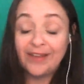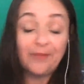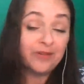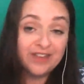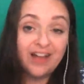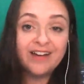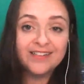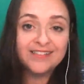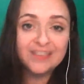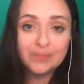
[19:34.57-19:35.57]
They were
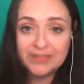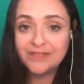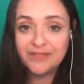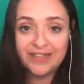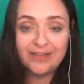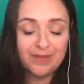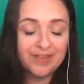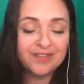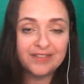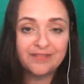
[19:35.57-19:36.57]
targeted specifically
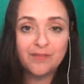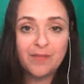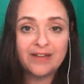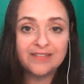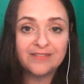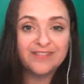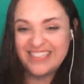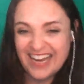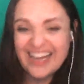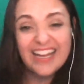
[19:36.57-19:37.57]
with disinformation for
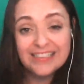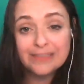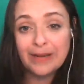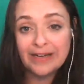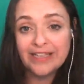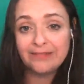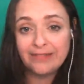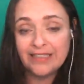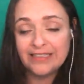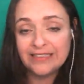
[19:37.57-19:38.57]
decades about
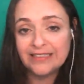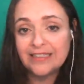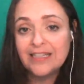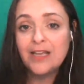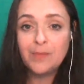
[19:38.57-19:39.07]
Hillary Clinton,